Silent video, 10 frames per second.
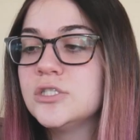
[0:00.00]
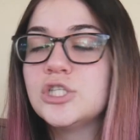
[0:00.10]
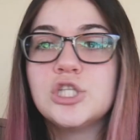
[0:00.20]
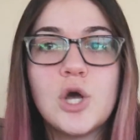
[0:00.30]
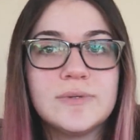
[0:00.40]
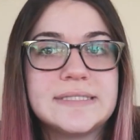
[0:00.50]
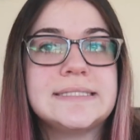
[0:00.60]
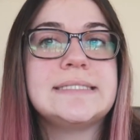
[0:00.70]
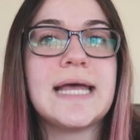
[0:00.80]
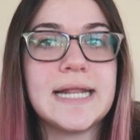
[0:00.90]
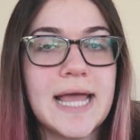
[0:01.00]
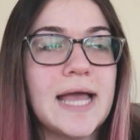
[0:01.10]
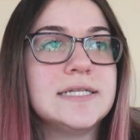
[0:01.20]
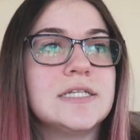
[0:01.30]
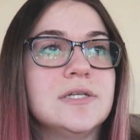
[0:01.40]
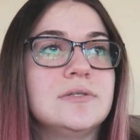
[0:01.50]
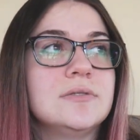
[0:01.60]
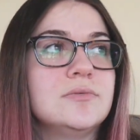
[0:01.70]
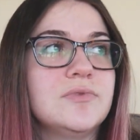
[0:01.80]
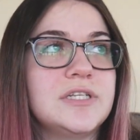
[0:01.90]
Slow and steady. I didn't
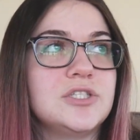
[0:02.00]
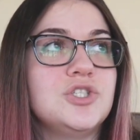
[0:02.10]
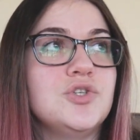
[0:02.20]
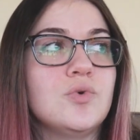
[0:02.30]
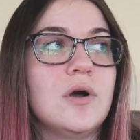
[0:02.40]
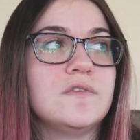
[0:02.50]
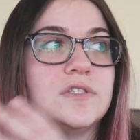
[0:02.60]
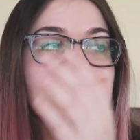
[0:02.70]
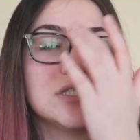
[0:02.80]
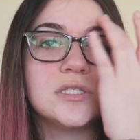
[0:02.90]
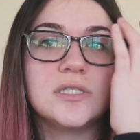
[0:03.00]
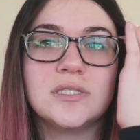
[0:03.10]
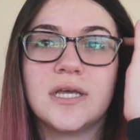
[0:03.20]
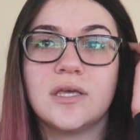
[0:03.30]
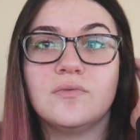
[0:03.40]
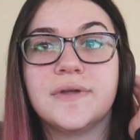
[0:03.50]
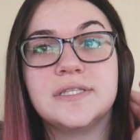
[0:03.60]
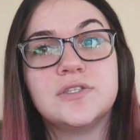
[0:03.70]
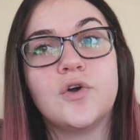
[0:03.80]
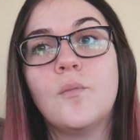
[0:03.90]
read it too often just because it's like you
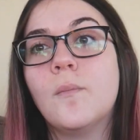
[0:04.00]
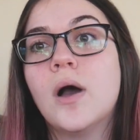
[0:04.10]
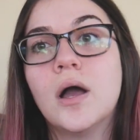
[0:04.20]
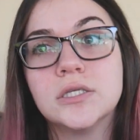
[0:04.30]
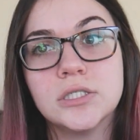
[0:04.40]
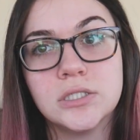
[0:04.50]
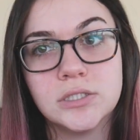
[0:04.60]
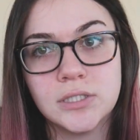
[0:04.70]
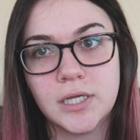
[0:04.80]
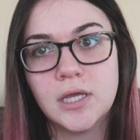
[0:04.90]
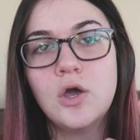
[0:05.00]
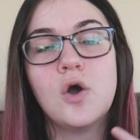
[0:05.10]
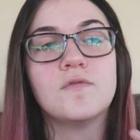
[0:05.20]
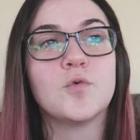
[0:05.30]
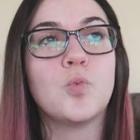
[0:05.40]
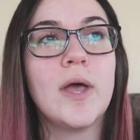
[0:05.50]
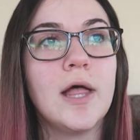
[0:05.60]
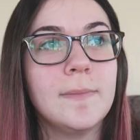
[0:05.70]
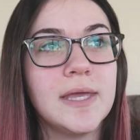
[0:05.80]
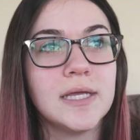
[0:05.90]
read so much and it's like
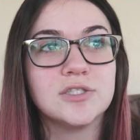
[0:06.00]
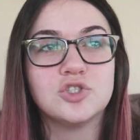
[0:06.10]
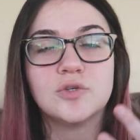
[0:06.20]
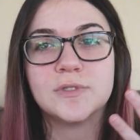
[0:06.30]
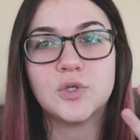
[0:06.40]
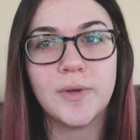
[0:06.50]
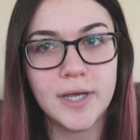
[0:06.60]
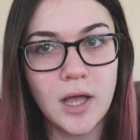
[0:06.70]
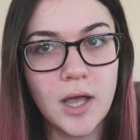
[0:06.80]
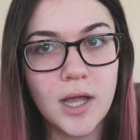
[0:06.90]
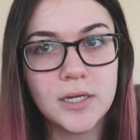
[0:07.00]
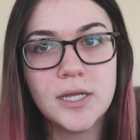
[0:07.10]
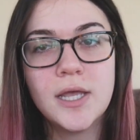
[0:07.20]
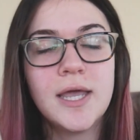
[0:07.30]
overwhelming because there's so much going on.